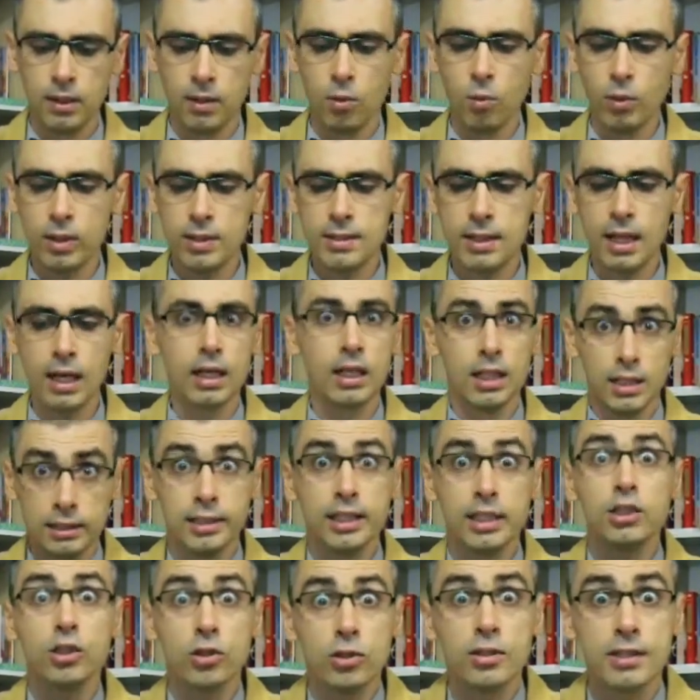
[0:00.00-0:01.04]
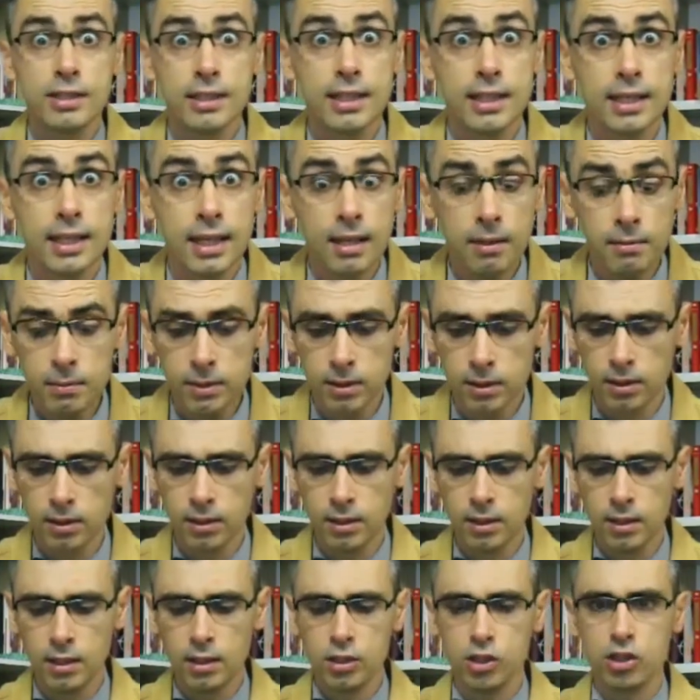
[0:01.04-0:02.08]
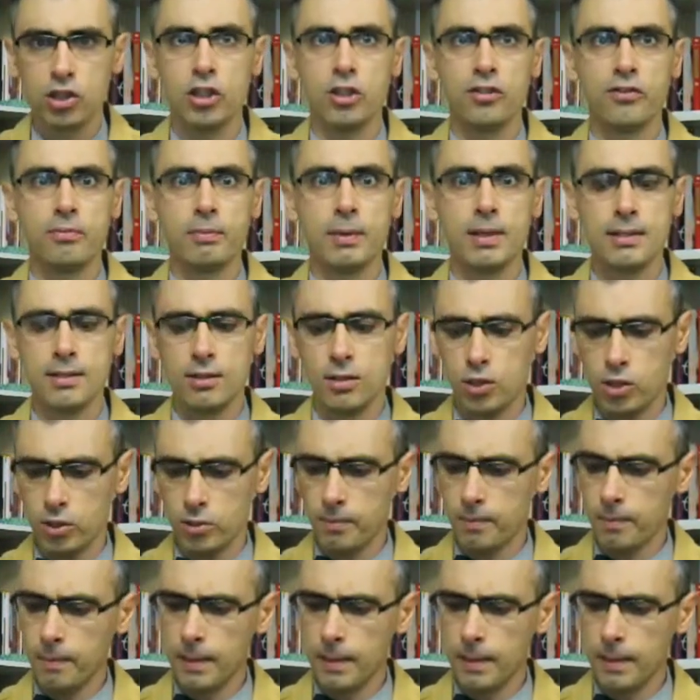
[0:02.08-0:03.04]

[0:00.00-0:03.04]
Wasan, did you see him? Chief messenger,